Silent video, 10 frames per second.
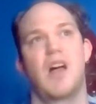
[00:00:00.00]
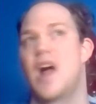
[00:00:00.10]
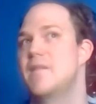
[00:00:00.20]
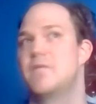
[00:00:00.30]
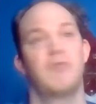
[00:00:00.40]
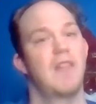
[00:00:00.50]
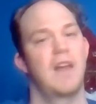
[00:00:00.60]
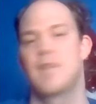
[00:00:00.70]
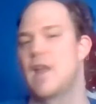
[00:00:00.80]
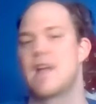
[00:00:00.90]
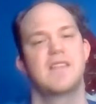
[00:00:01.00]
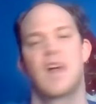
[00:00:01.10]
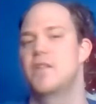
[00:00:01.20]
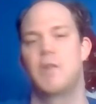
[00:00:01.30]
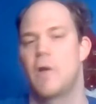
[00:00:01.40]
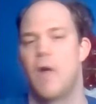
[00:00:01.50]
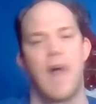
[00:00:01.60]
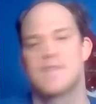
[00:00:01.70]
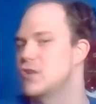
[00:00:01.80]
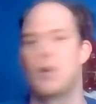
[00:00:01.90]
I literally, like I was telling you earlier,
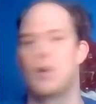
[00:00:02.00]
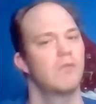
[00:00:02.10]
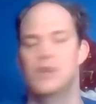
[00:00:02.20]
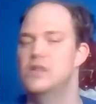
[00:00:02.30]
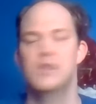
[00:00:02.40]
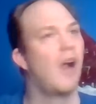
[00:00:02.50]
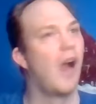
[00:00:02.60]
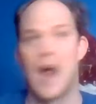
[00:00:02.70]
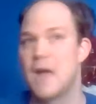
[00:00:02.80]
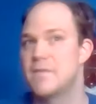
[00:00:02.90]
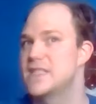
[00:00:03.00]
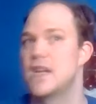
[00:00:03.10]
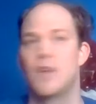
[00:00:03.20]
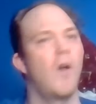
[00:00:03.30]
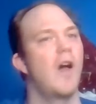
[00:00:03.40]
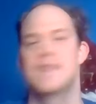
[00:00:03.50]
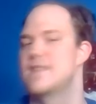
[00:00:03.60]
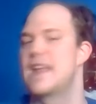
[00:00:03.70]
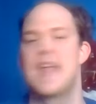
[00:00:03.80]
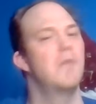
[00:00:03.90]
I still have, I've seen
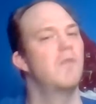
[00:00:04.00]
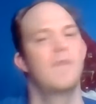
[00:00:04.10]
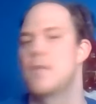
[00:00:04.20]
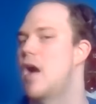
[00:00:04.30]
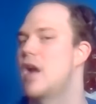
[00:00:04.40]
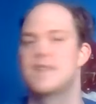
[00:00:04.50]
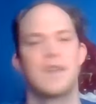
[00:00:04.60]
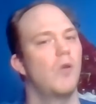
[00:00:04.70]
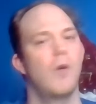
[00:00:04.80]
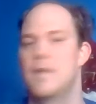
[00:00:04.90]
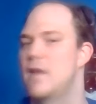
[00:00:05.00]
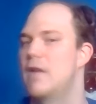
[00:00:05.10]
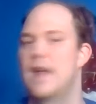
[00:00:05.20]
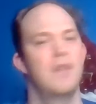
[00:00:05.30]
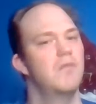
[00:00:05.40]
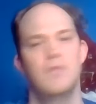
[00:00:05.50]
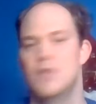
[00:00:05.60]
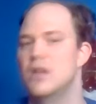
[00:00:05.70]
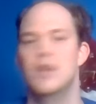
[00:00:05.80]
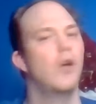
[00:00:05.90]
clients that can't move their bodies at all, and they're in
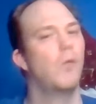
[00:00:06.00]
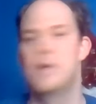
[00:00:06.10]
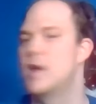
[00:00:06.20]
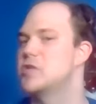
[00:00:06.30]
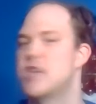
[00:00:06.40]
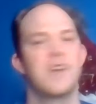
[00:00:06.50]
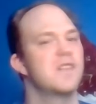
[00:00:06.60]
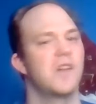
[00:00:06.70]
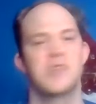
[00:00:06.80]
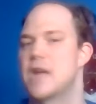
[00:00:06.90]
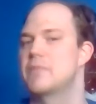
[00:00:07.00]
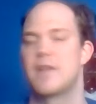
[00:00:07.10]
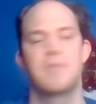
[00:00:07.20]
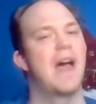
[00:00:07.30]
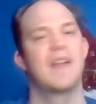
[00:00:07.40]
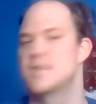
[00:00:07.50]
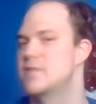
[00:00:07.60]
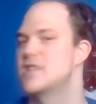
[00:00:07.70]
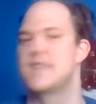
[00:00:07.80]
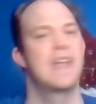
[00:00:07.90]
wheelchairs that are shaped like beds
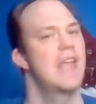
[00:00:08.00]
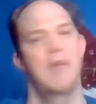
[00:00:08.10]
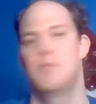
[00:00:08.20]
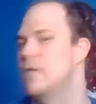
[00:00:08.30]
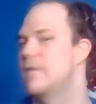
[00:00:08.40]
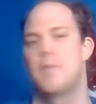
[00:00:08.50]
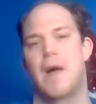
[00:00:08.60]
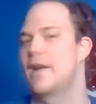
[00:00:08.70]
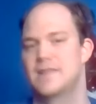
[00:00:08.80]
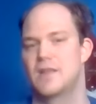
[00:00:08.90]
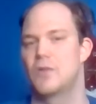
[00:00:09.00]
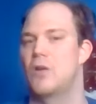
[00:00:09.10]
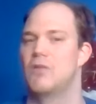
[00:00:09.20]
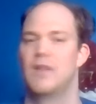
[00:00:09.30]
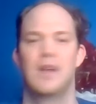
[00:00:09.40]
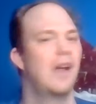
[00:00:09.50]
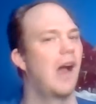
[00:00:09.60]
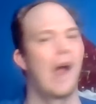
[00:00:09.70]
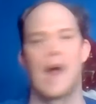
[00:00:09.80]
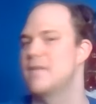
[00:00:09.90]
because they can't move their bodies at all.
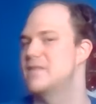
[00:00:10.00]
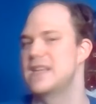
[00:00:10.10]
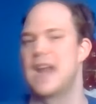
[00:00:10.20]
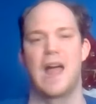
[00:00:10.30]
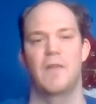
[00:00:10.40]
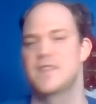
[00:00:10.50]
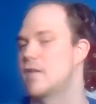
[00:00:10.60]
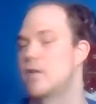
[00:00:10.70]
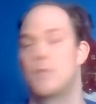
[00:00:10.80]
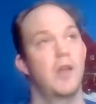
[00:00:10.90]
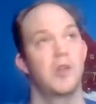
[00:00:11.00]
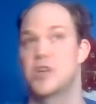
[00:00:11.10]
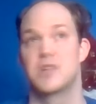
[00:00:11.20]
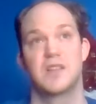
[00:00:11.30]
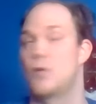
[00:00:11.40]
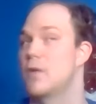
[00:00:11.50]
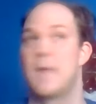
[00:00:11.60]
I've seen athletes that are in wheelchairs at all.